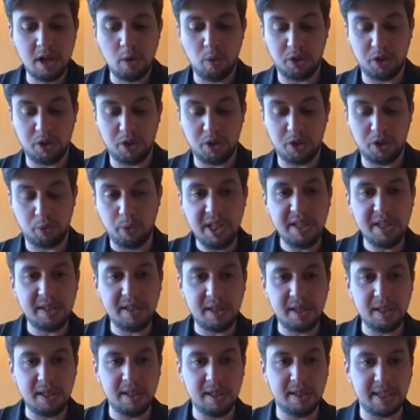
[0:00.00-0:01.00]
what we really
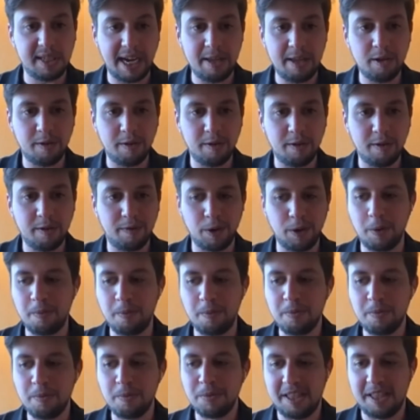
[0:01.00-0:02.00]
see is kind of
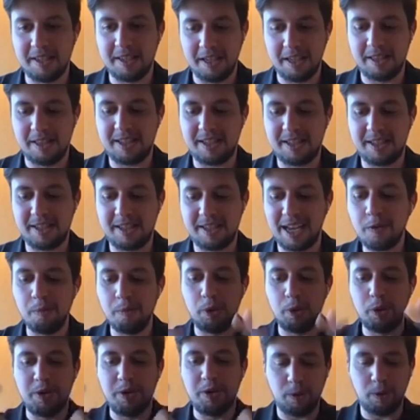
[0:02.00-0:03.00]
it's kind of a
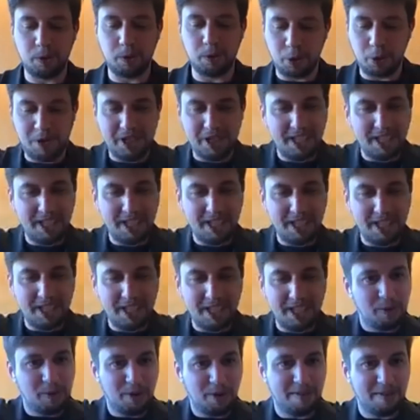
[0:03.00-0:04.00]
beautiful story that's
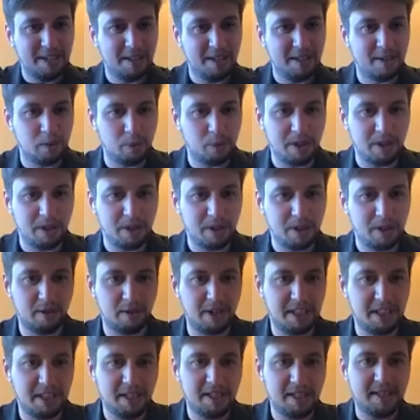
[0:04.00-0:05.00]
being crafted together,
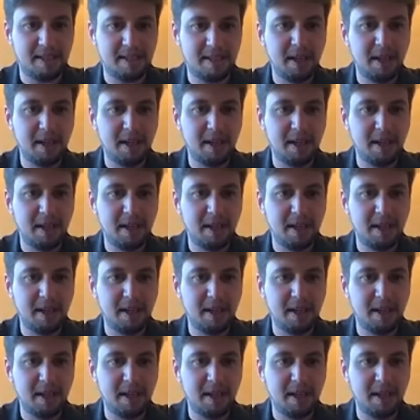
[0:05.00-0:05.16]
right?